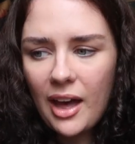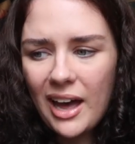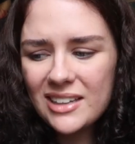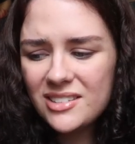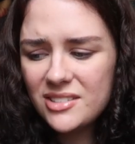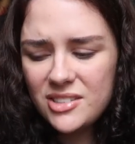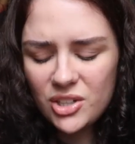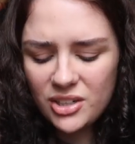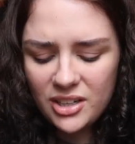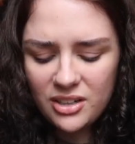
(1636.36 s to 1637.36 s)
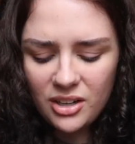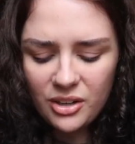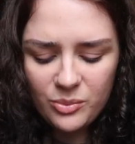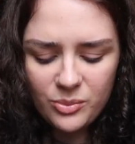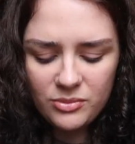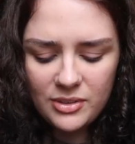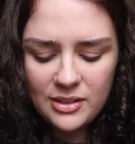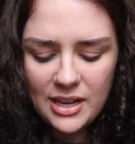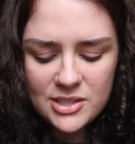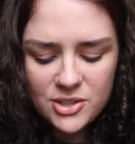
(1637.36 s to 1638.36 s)
I
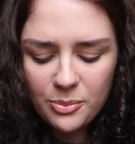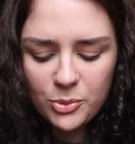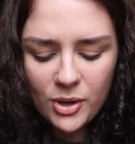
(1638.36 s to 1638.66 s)
stopped